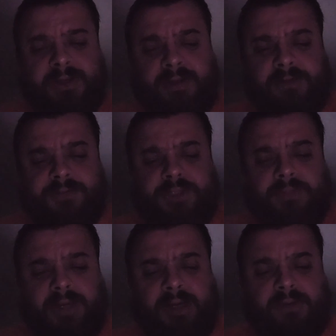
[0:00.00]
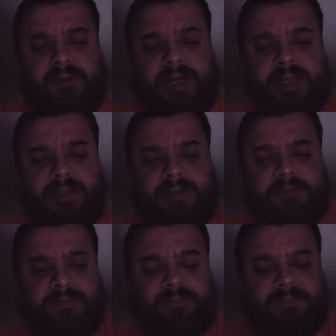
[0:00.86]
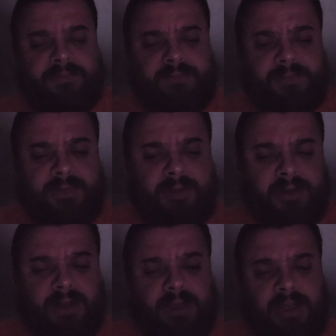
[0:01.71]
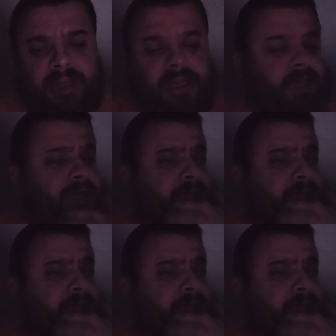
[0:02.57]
You have Jeremiah Grant and